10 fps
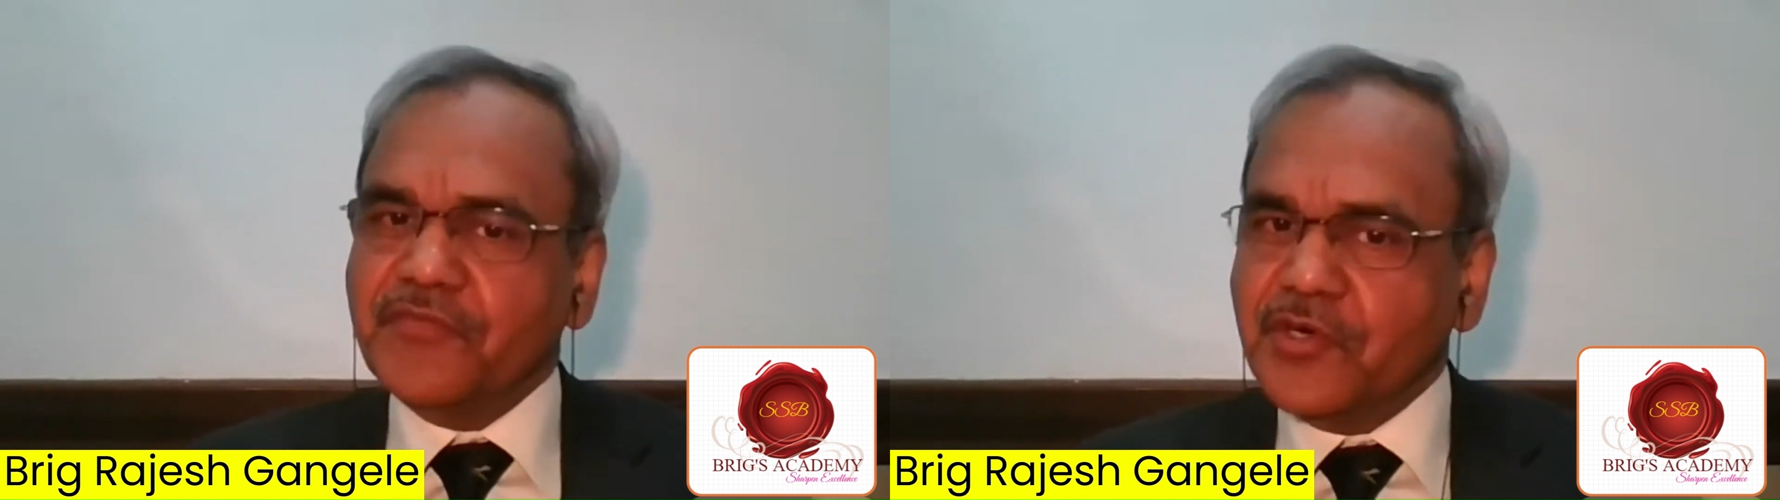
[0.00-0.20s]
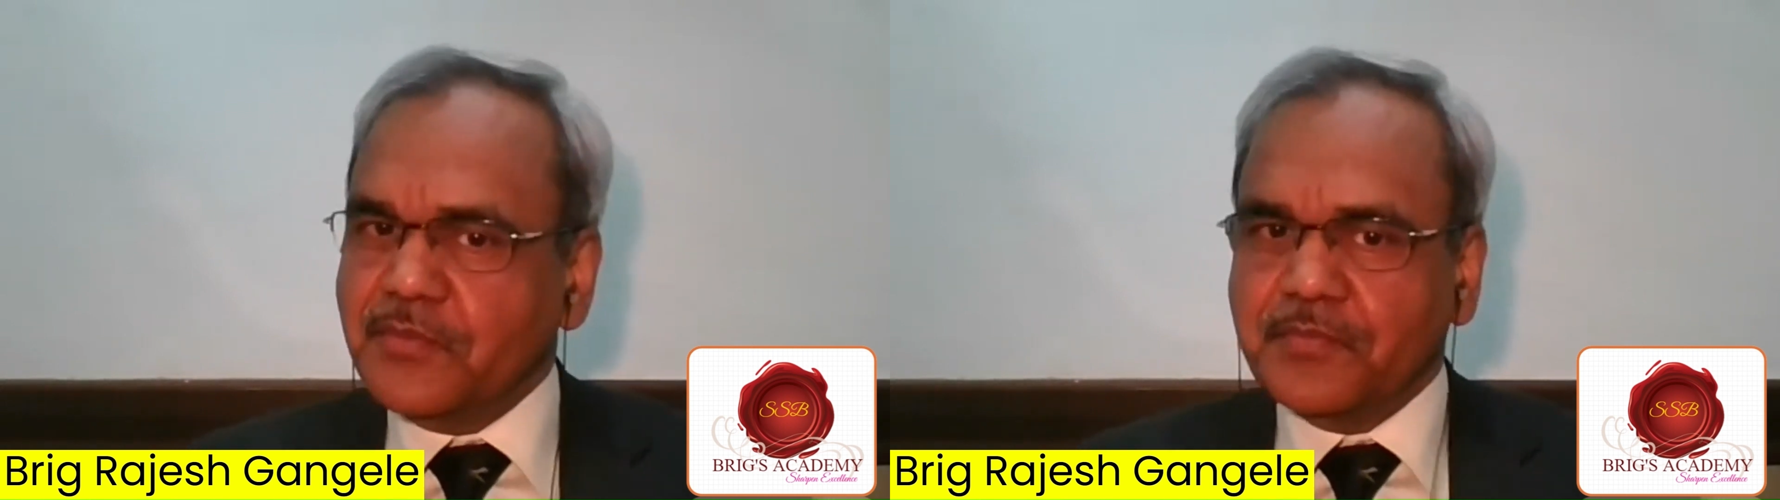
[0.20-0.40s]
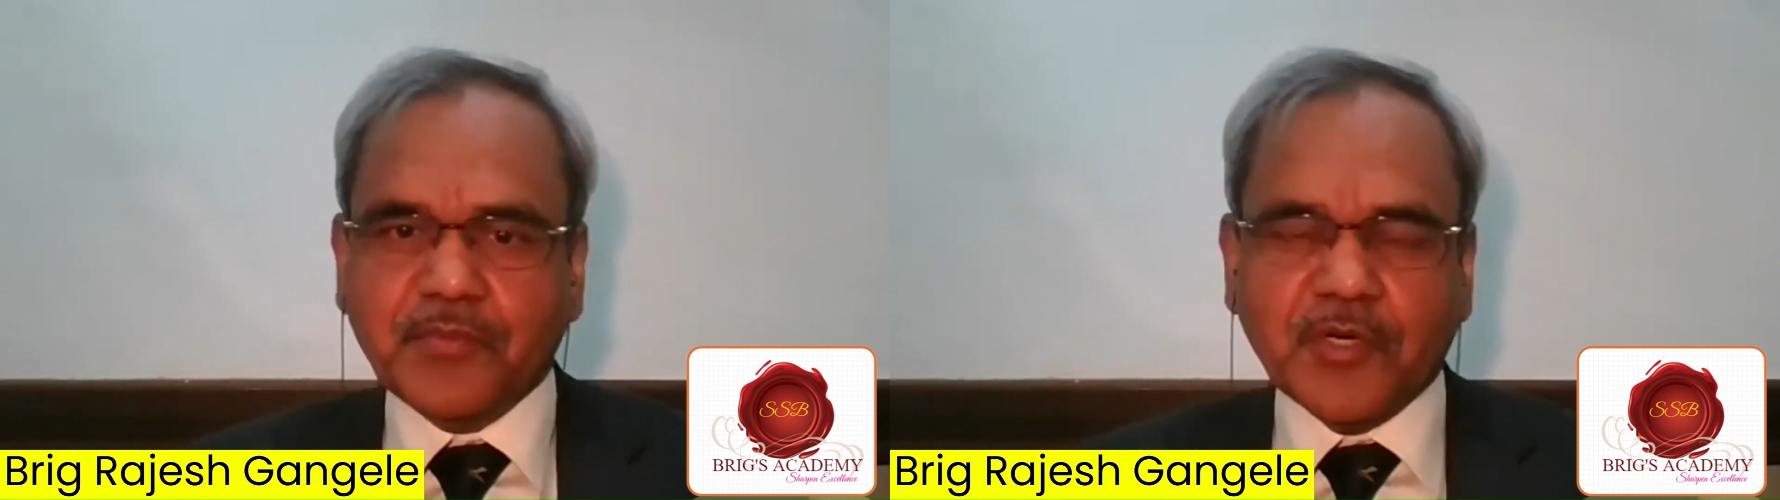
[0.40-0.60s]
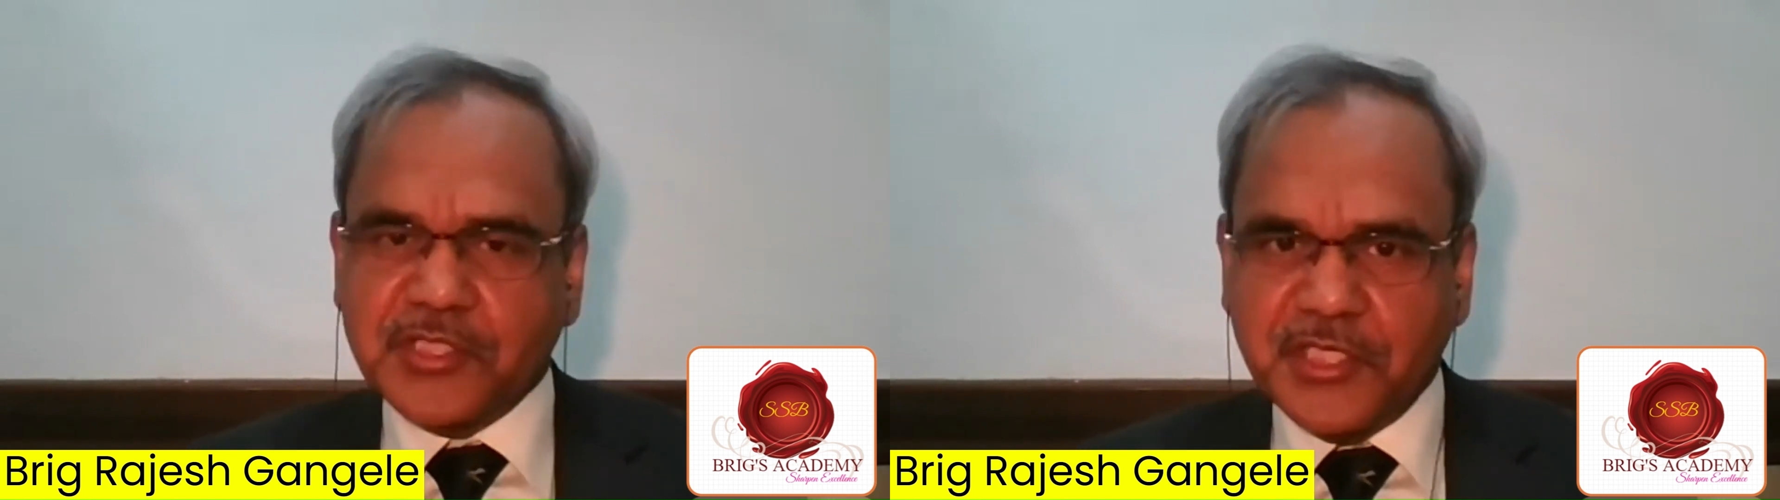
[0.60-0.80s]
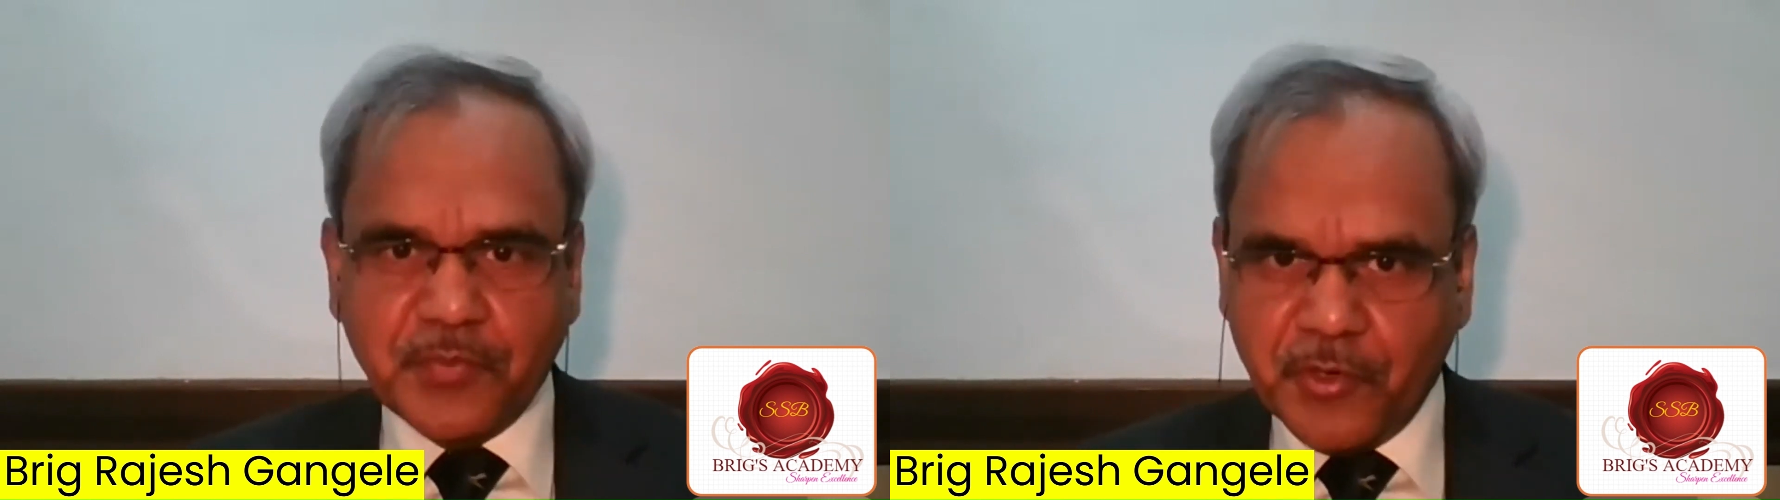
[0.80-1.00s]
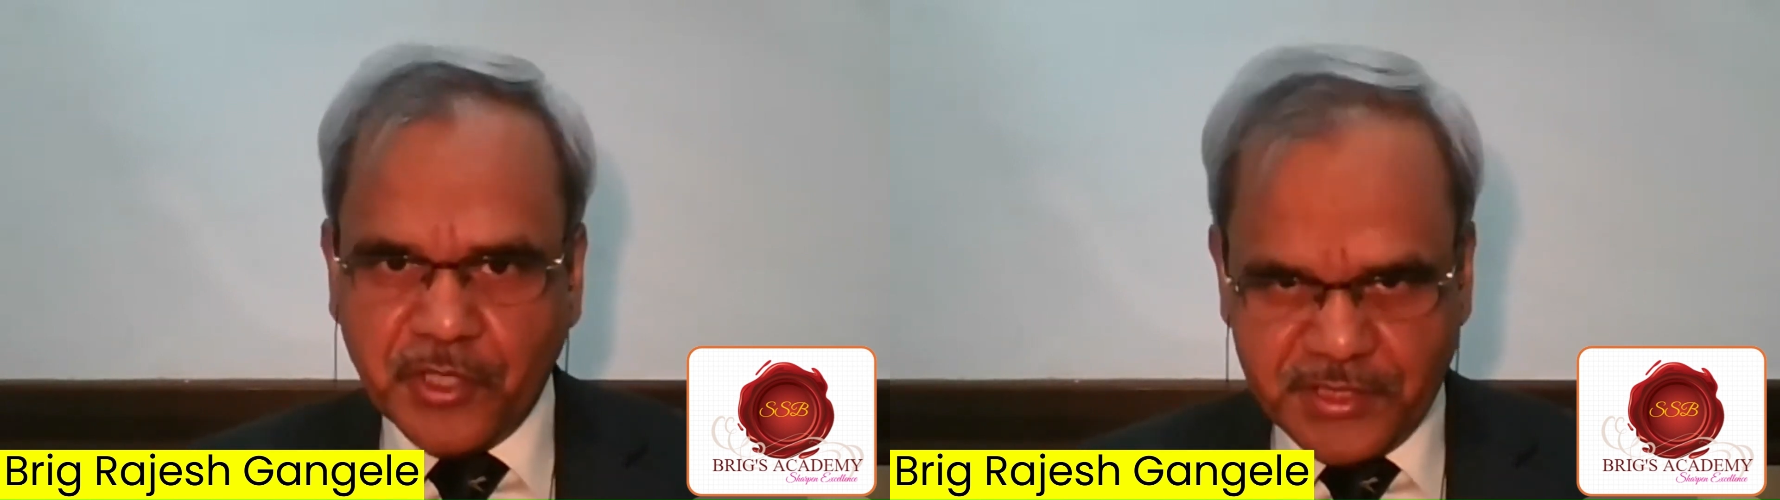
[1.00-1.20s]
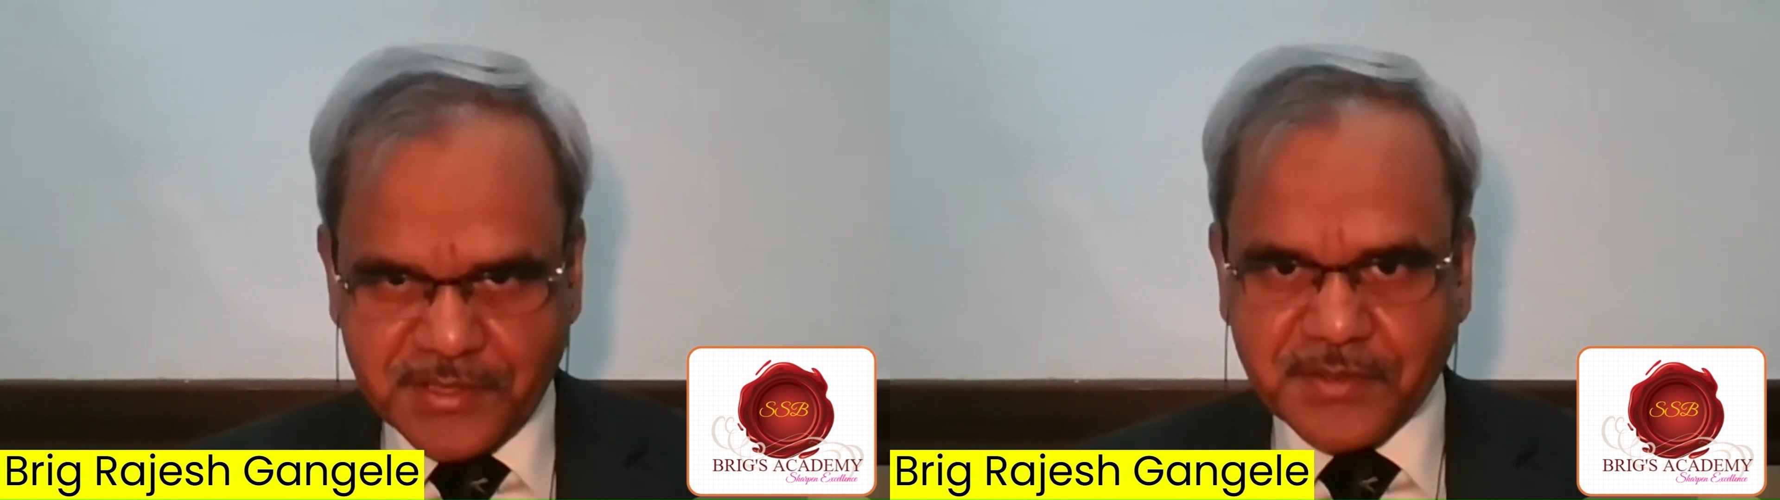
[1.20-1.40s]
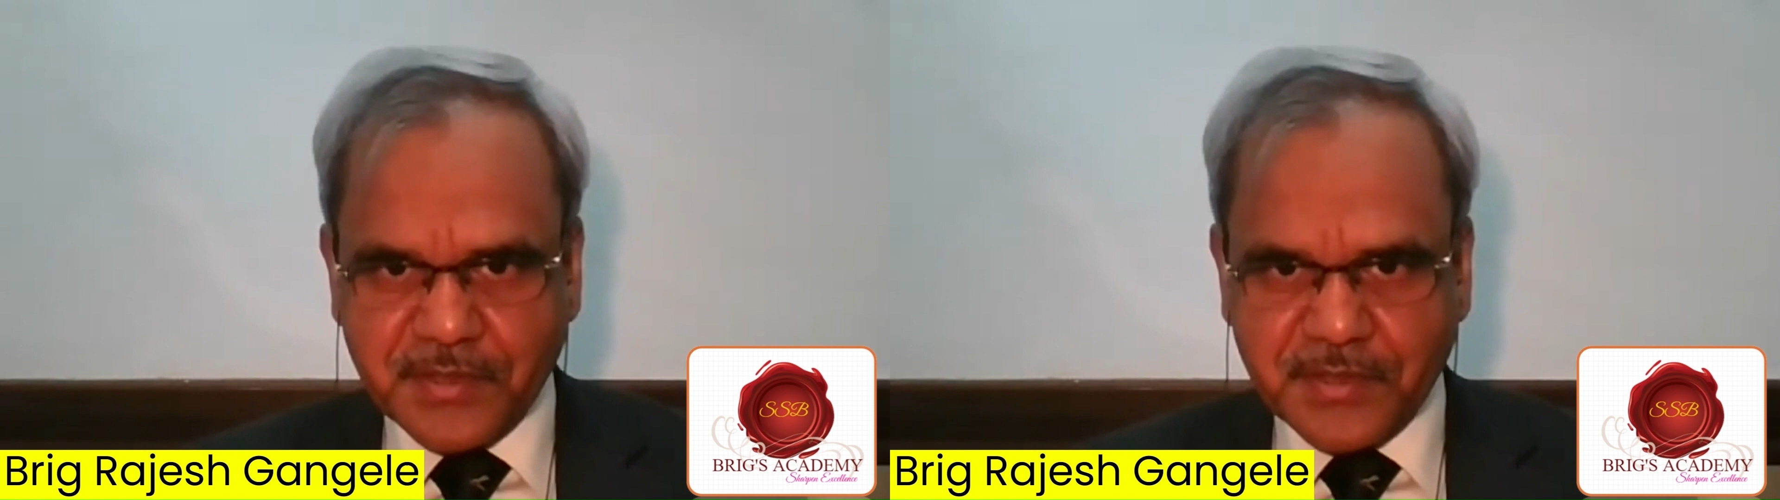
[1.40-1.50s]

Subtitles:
your positive points.